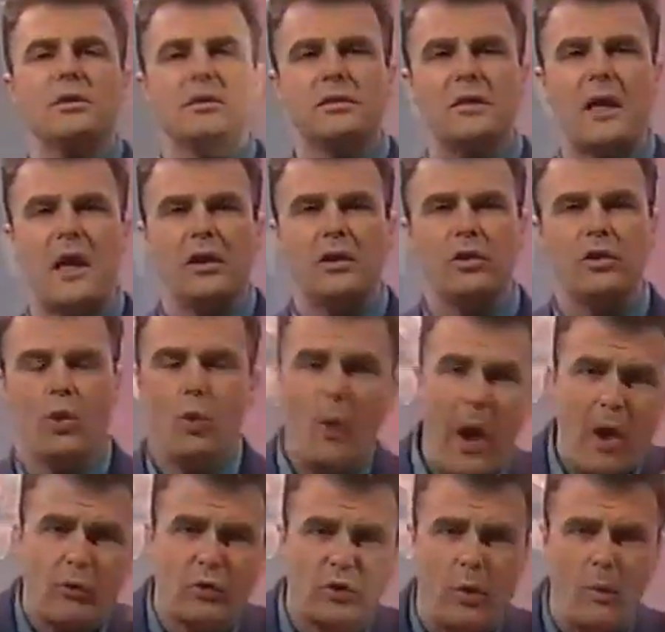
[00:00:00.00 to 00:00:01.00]
Thank you.
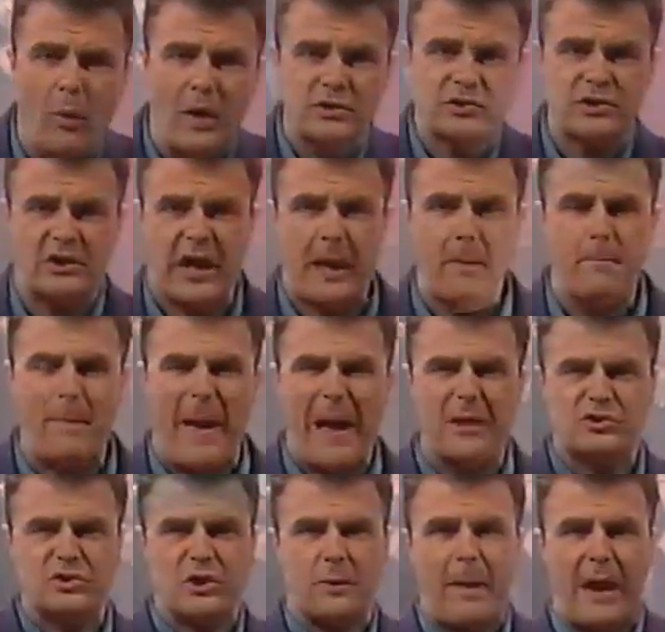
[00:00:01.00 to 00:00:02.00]
Welcome once again,
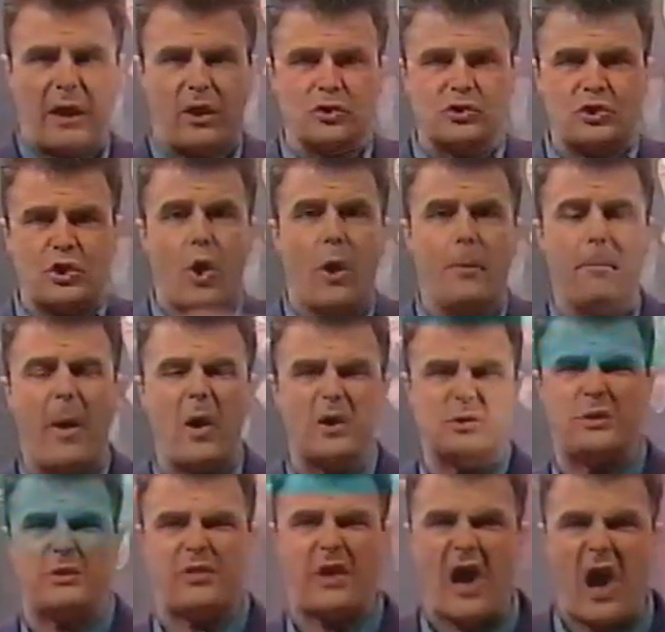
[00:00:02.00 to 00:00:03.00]
bouncing back onto your
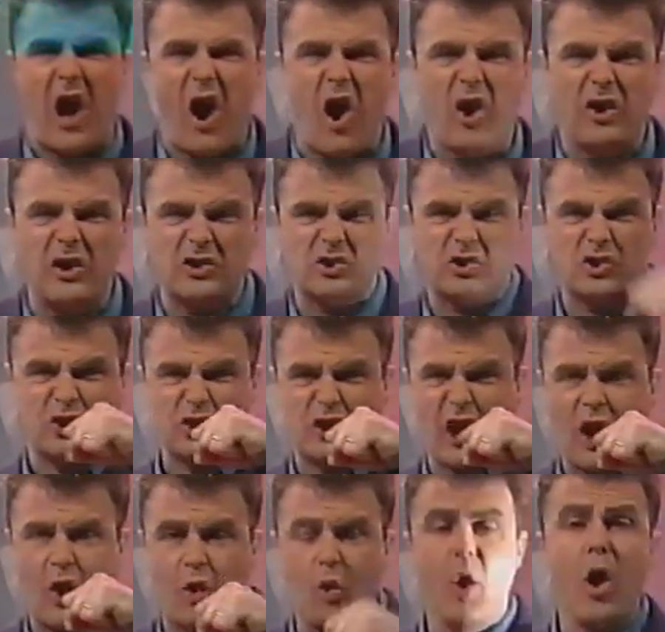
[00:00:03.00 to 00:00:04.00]
box with the hardest
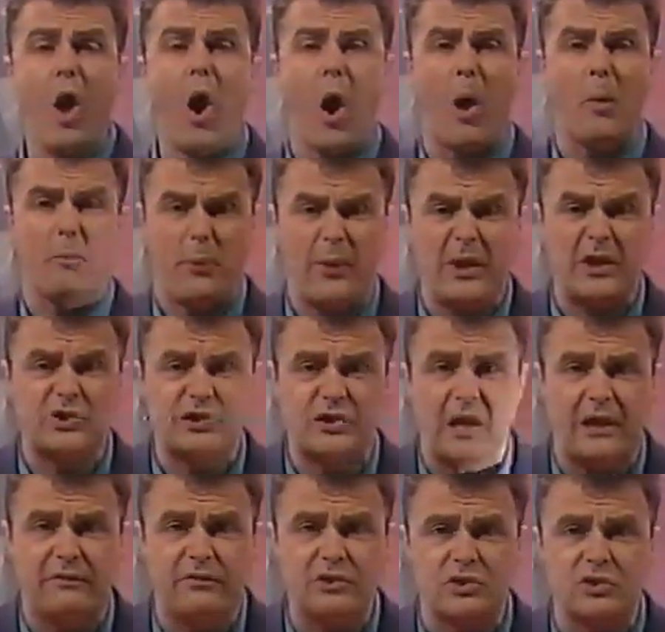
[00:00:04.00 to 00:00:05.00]
show on British
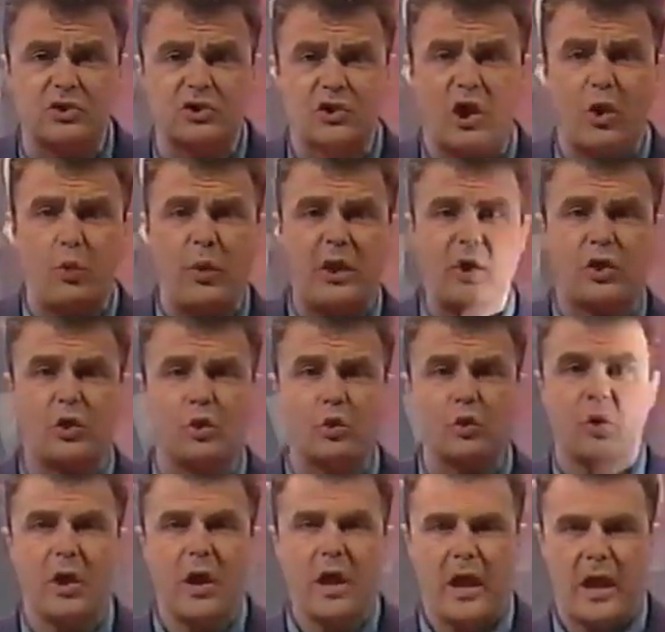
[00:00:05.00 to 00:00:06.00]
television, the show we
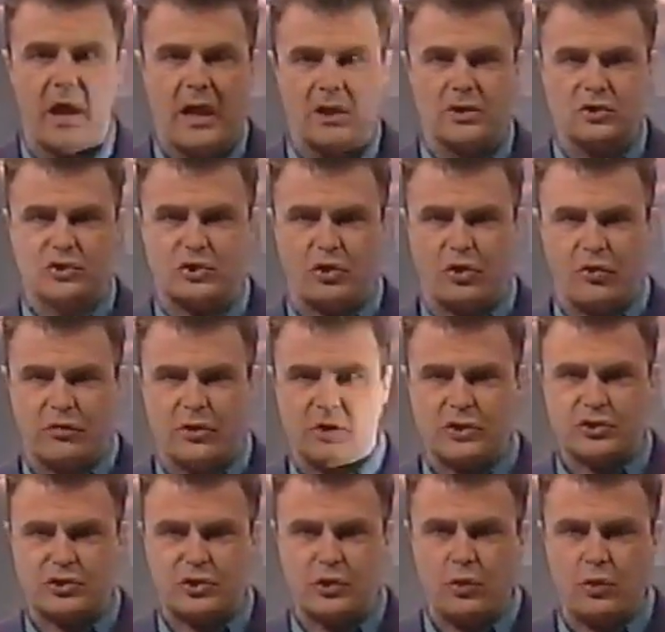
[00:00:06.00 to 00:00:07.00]
call
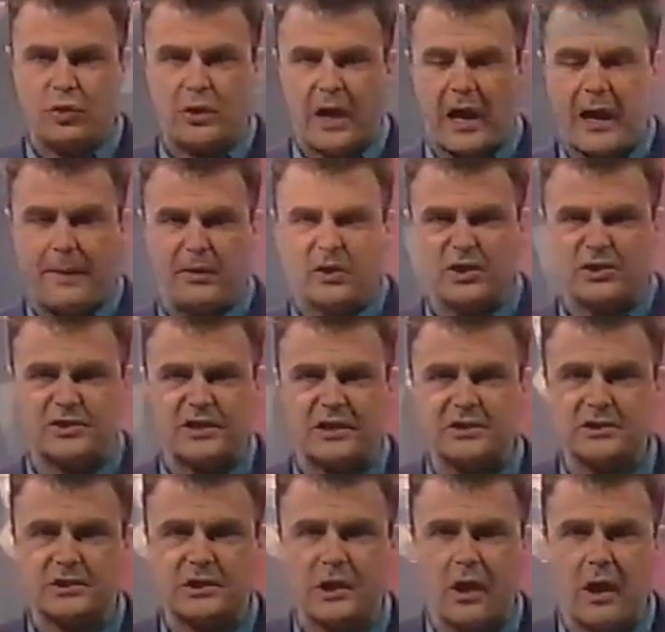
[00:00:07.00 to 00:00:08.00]
Endurance UK, because
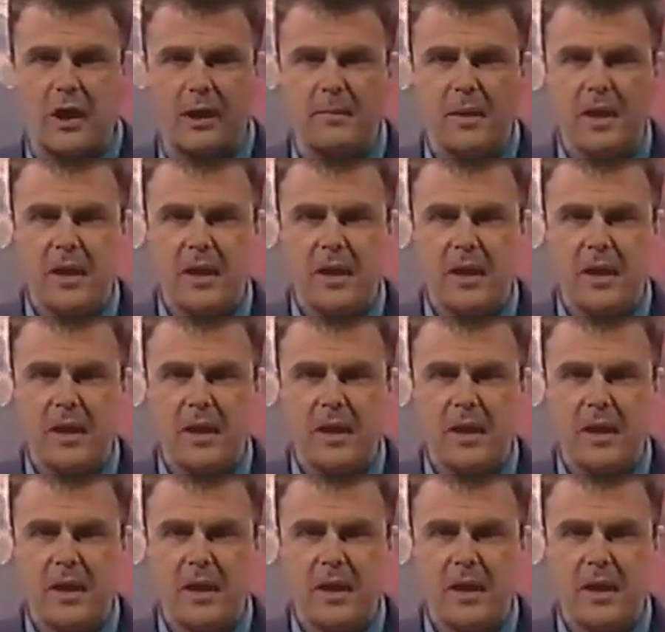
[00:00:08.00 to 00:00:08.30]
this time